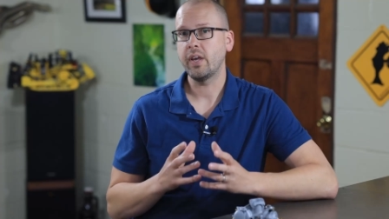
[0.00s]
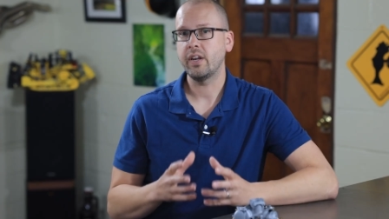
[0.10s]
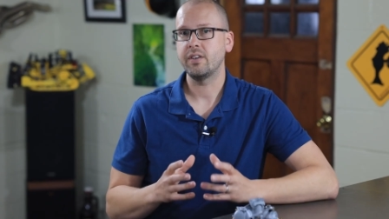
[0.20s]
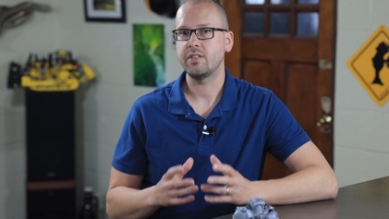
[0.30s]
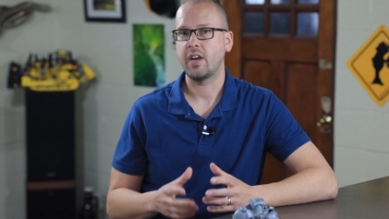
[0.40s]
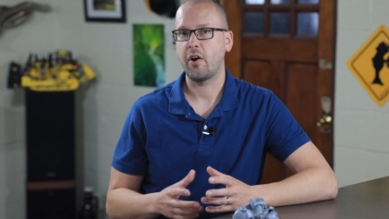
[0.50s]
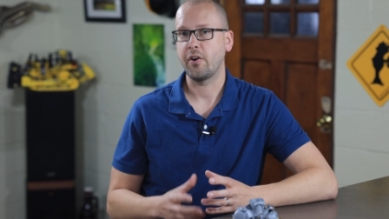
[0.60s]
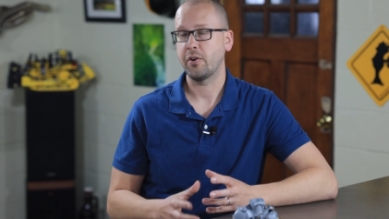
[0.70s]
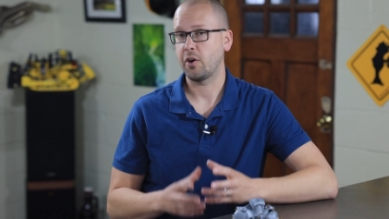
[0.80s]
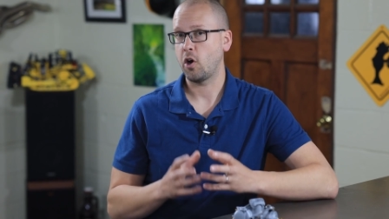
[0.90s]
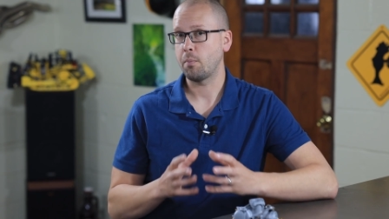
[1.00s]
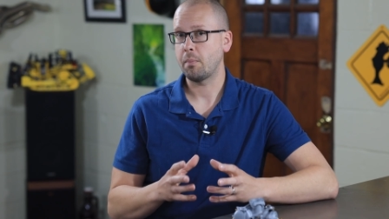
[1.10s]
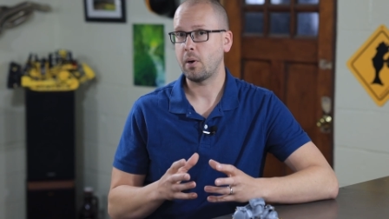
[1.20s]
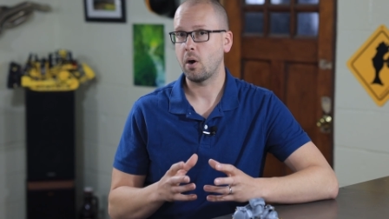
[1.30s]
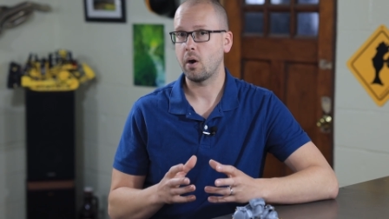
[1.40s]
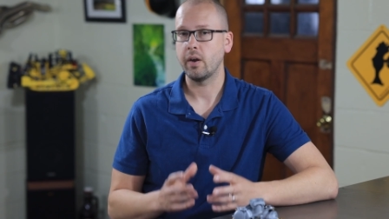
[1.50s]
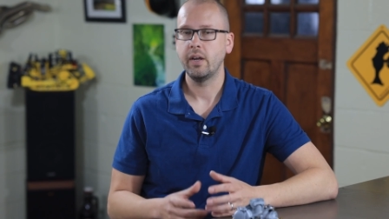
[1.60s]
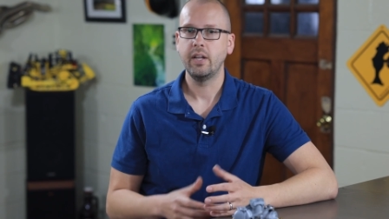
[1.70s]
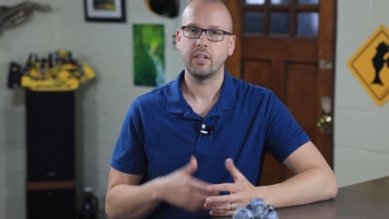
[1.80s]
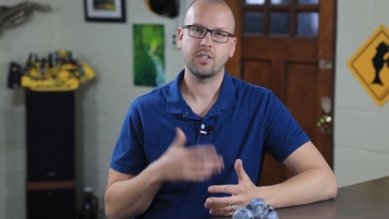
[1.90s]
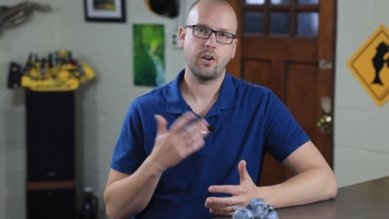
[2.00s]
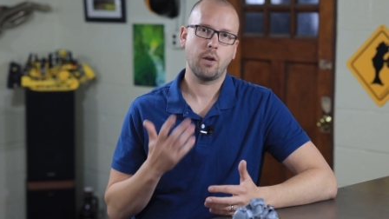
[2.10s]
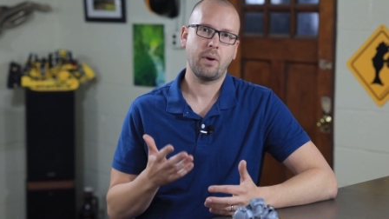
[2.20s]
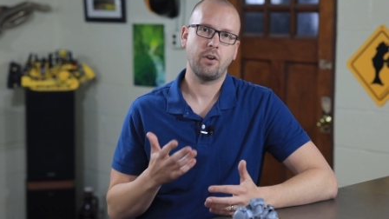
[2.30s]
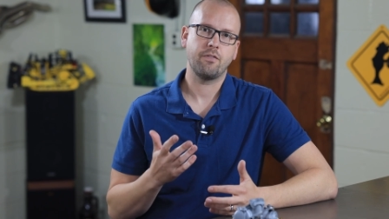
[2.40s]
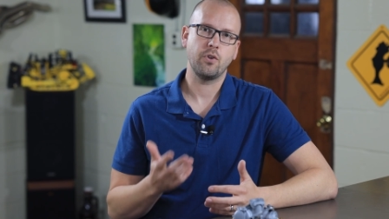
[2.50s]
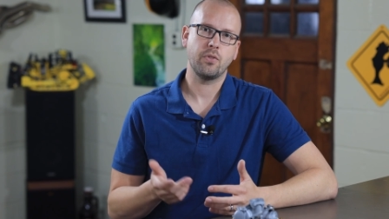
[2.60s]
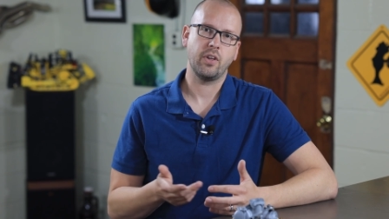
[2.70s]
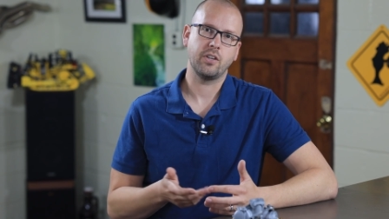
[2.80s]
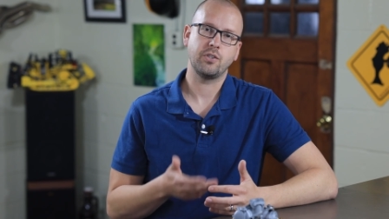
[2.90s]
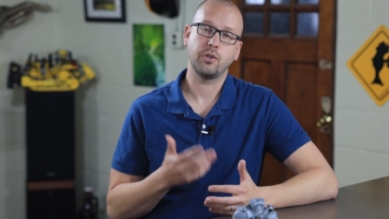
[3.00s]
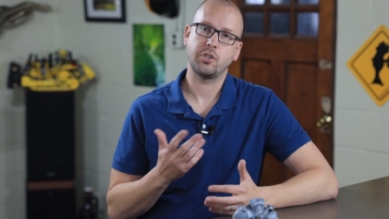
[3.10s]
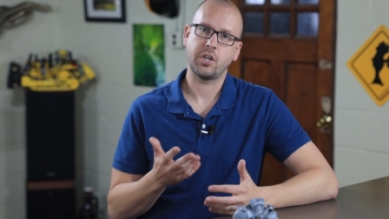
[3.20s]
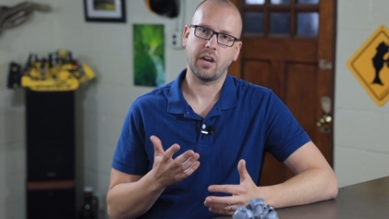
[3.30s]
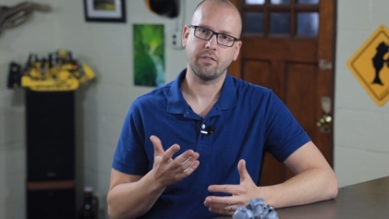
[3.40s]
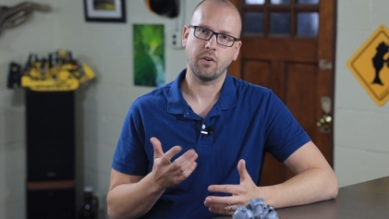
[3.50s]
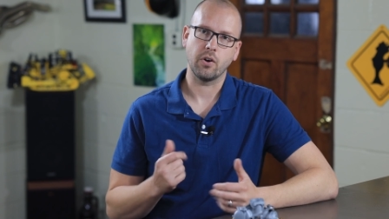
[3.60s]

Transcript: we get into tearing your carb apart, let's talk about a few things you could check